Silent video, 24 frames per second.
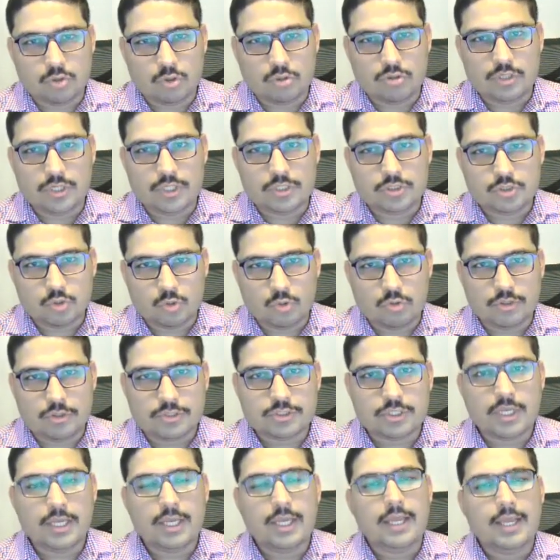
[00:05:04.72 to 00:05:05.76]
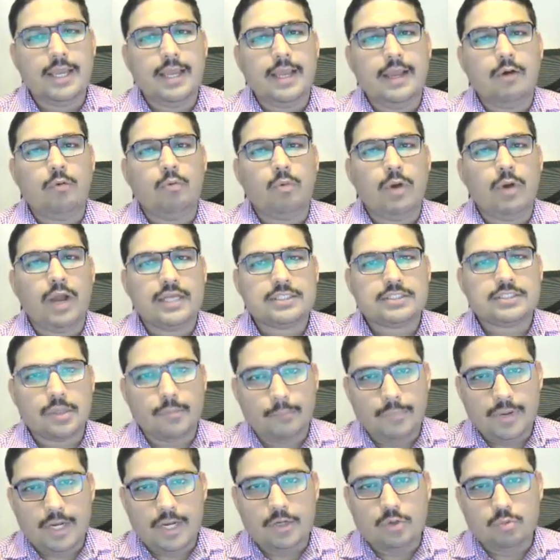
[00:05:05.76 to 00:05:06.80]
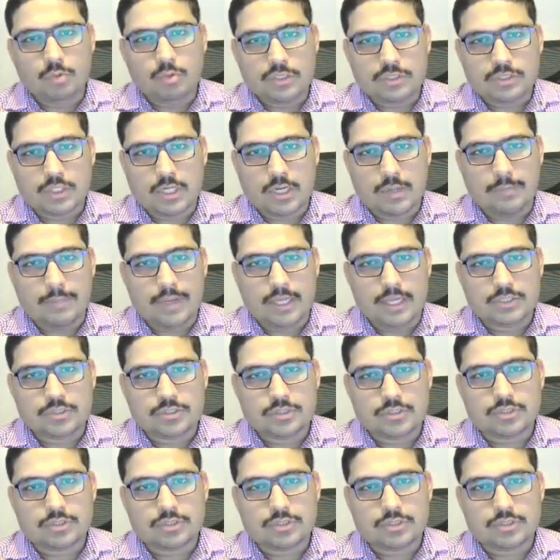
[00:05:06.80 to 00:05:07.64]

on their shoulders as compared to a scrum master.